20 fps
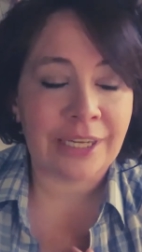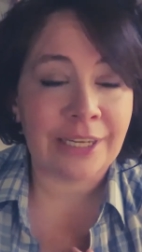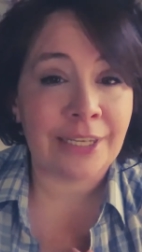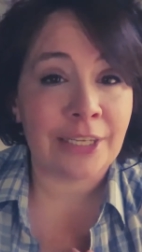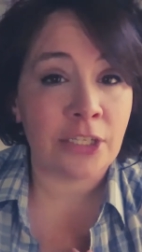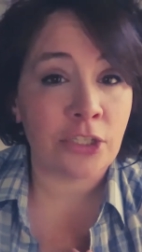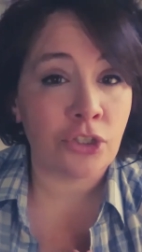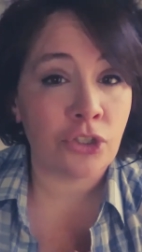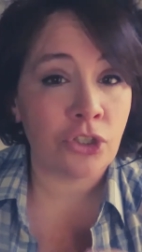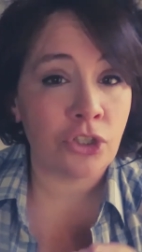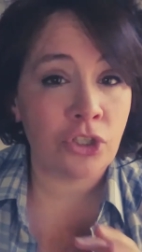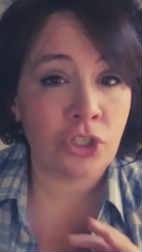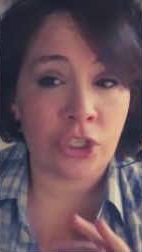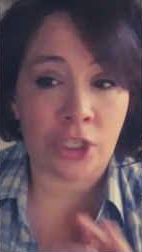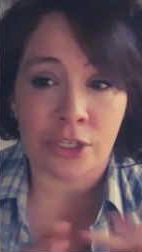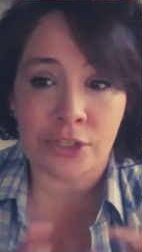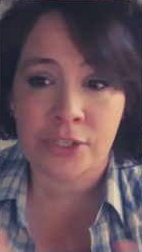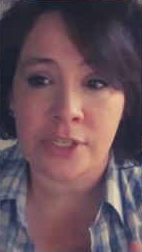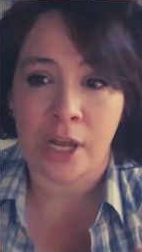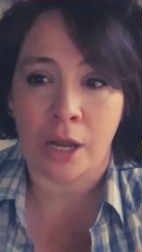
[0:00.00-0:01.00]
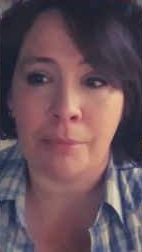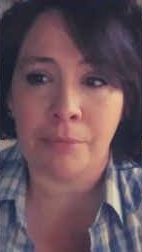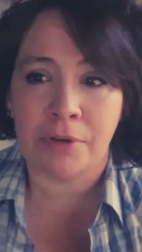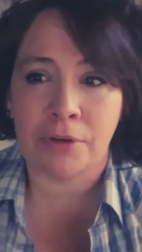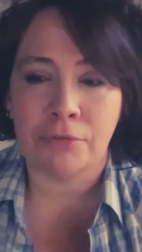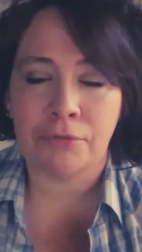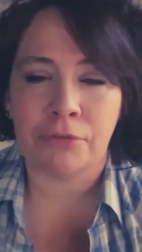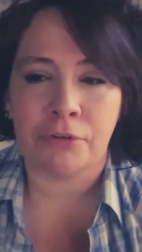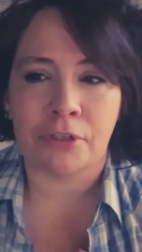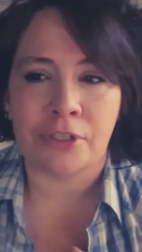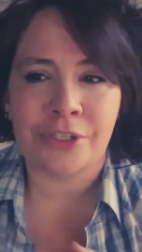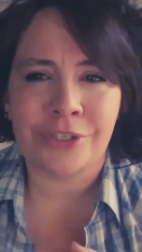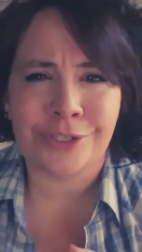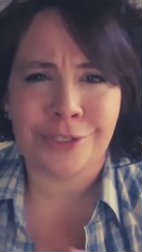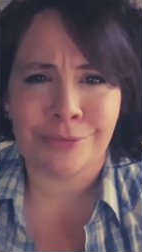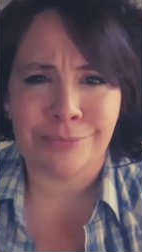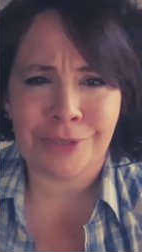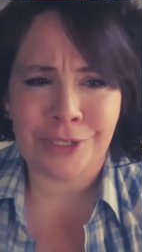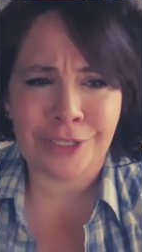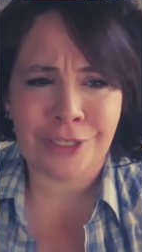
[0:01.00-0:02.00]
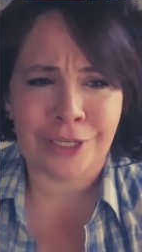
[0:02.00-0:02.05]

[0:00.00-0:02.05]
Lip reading: it is just not meant for us to be